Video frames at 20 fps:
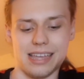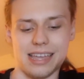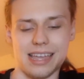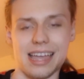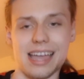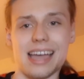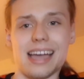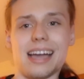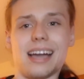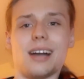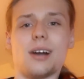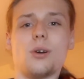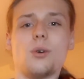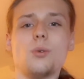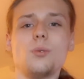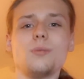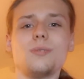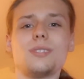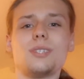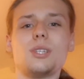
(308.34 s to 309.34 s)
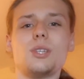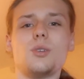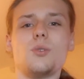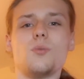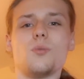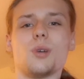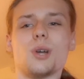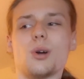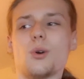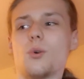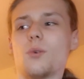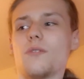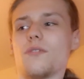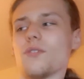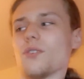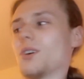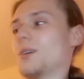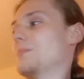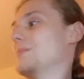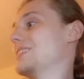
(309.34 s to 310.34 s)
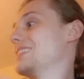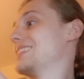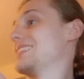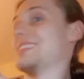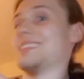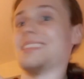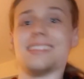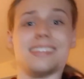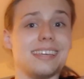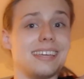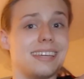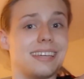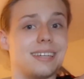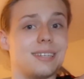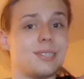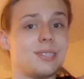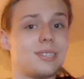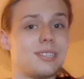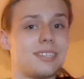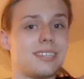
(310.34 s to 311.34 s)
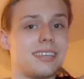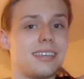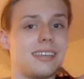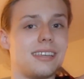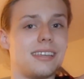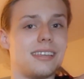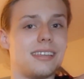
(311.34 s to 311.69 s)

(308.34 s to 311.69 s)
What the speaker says: How do you go from this?